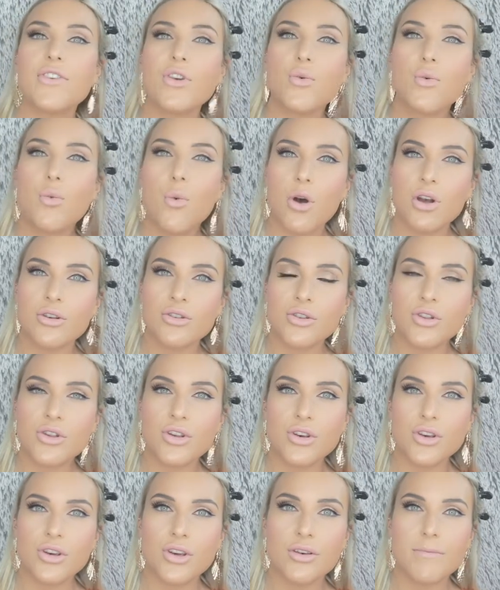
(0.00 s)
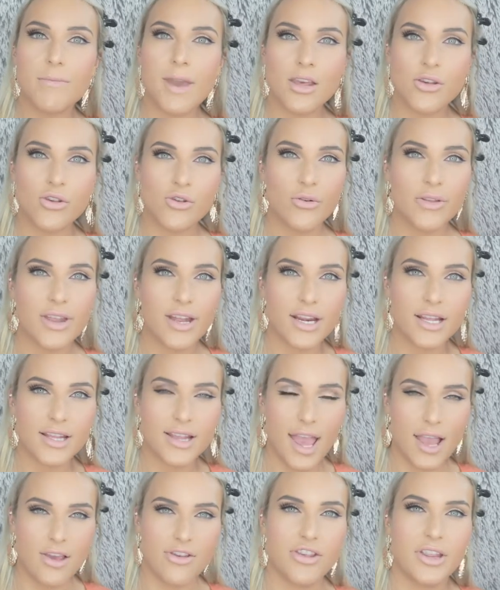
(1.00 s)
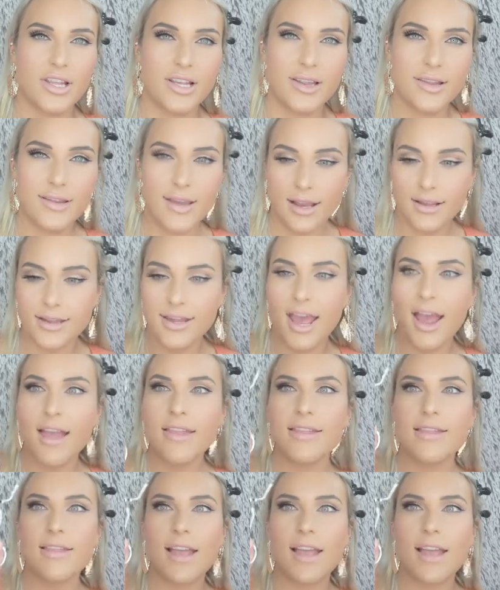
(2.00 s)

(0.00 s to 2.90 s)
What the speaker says: you want to make sure that it's actually stuck down,